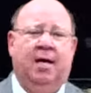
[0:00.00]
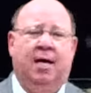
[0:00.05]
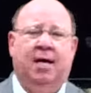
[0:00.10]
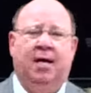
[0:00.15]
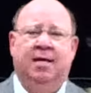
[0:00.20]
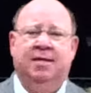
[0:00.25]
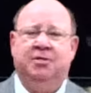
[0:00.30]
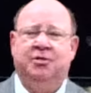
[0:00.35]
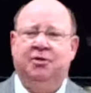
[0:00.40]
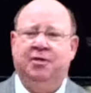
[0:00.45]

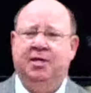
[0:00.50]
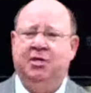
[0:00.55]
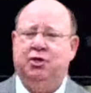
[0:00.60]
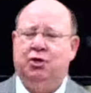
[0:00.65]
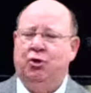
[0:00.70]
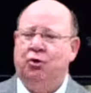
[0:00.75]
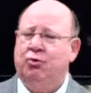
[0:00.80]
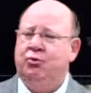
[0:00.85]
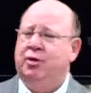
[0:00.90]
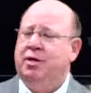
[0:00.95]
to
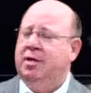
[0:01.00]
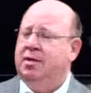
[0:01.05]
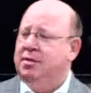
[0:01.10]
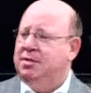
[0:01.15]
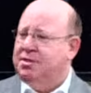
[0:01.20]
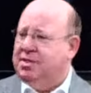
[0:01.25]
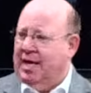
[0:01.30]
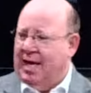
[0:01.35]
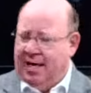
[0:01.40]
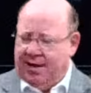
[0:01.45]
these
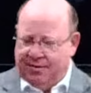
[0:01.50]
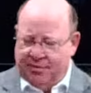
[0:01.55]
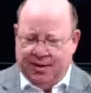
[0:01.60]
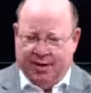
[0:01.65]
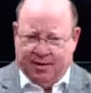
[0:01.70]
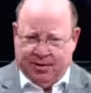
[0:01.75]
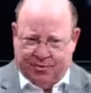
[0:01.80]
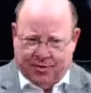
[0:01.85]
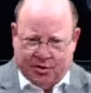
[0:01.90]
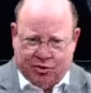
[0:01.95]
unions, and
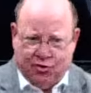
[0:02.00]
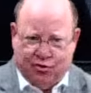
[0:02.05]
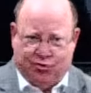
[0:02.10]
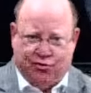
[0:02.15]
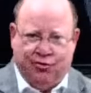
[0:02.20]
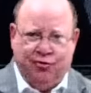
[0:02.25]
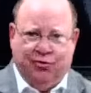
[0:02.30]
the